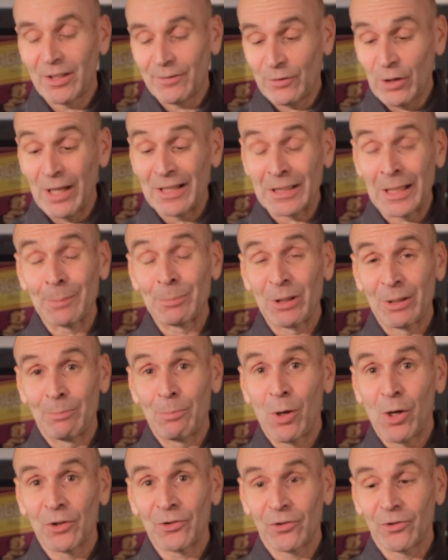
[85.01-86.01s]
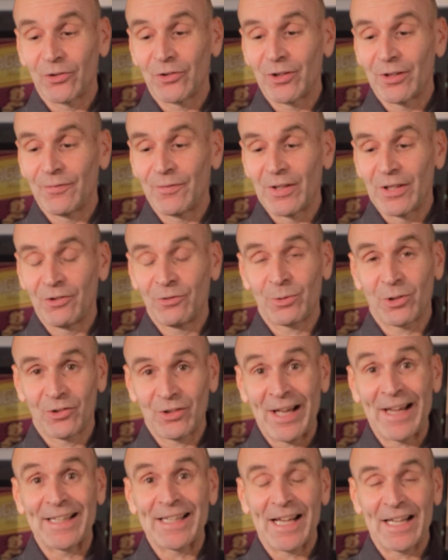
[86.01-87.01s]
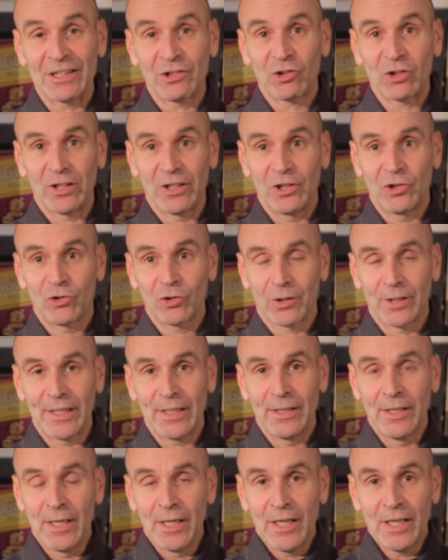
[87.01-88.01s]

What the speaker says: I've got a couple of bottles of this because I actually enjoy it.